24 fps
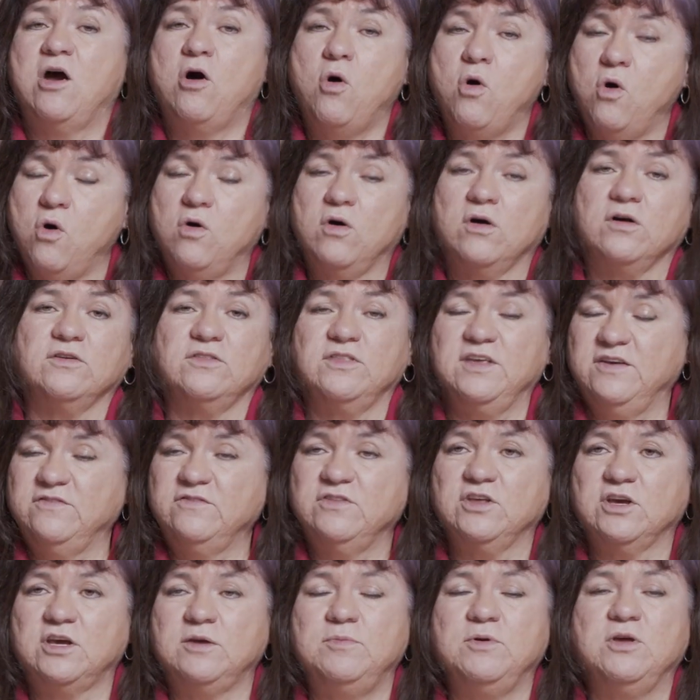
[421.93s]
or
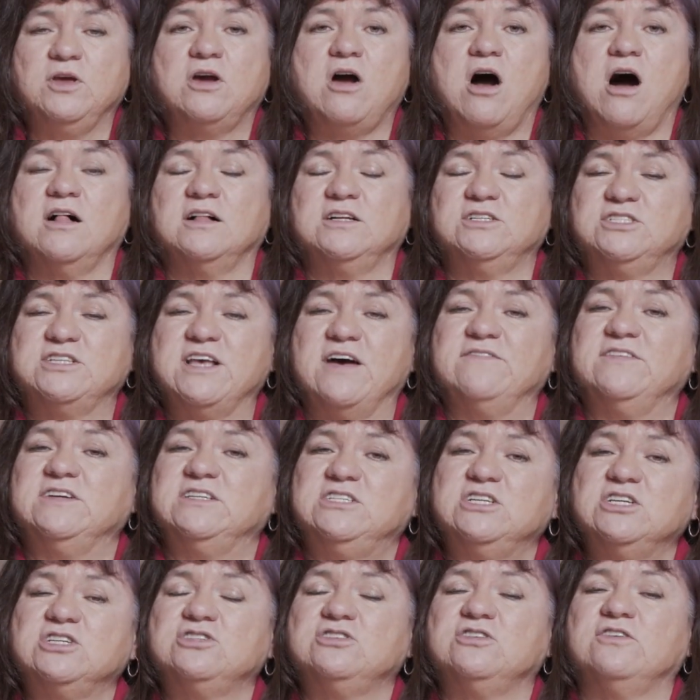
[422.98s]
even the community colleges have
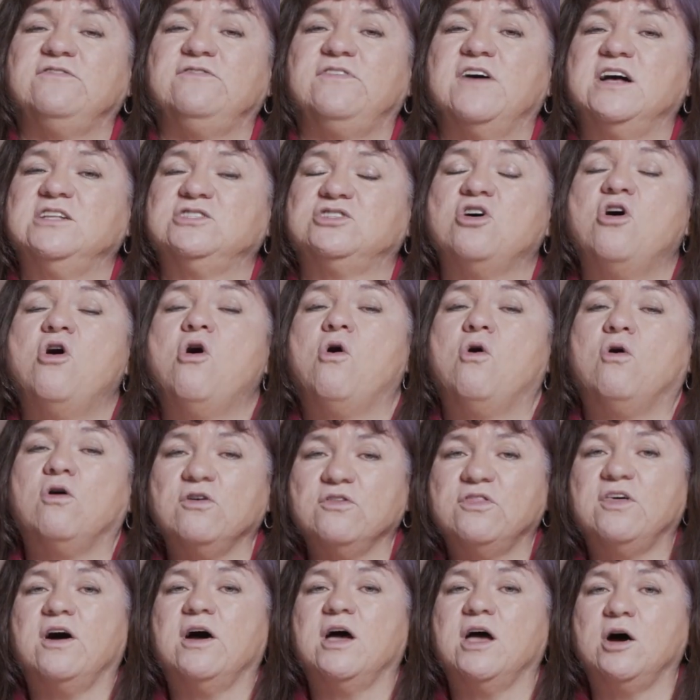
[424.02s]
additional funds, or
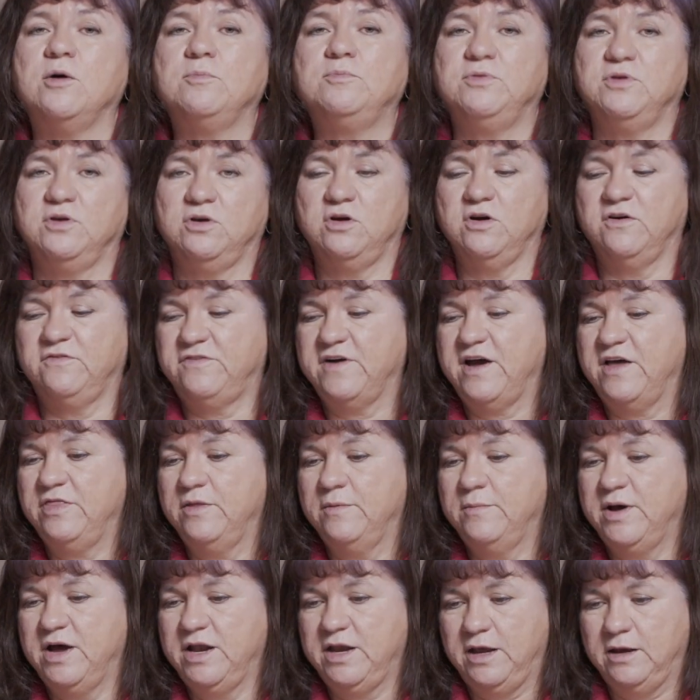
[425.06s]
they'll help you go find the
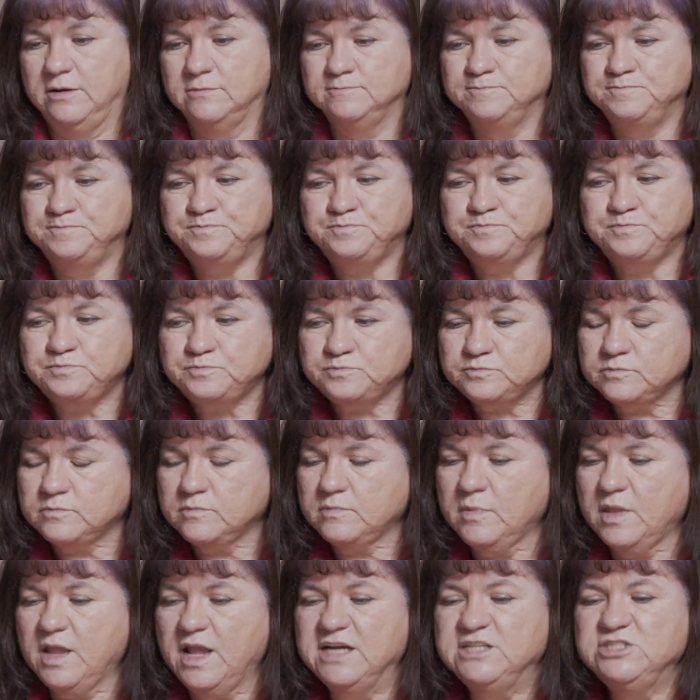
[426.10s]
money.
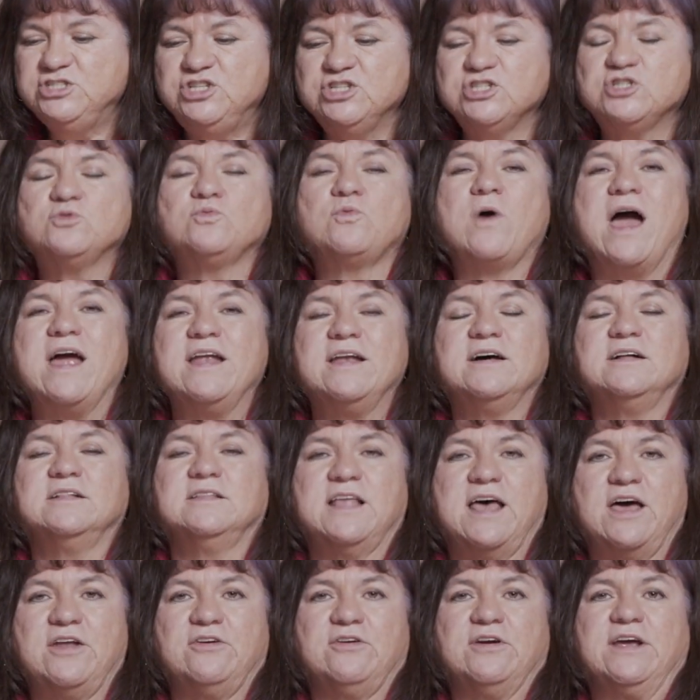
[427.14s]
Just write a
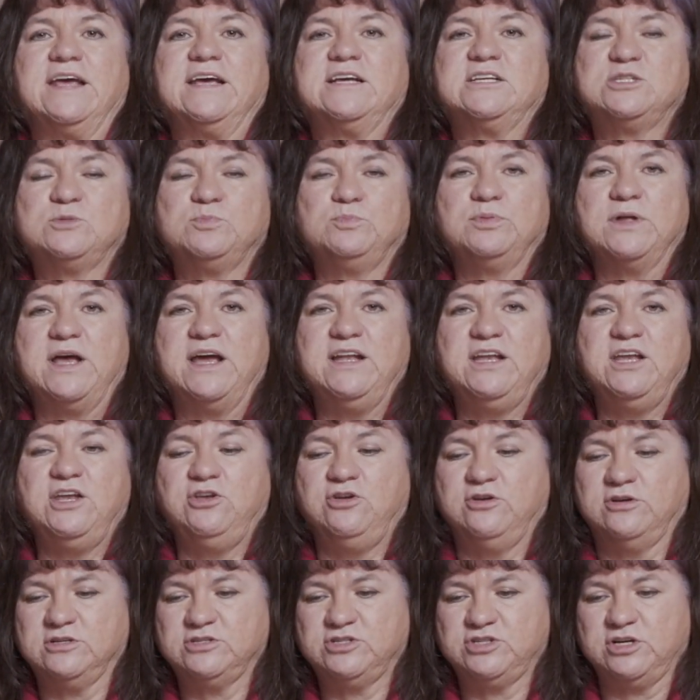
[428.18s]
letter explaining
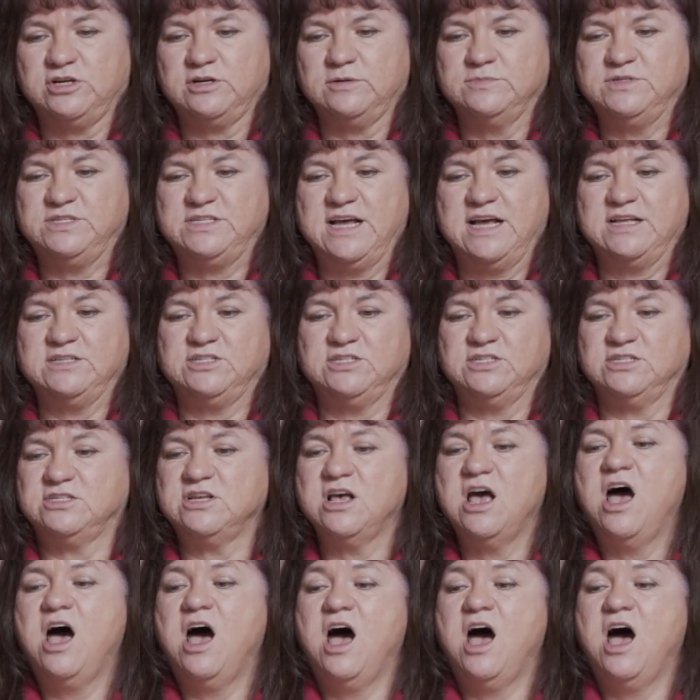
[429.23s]
your circumstances.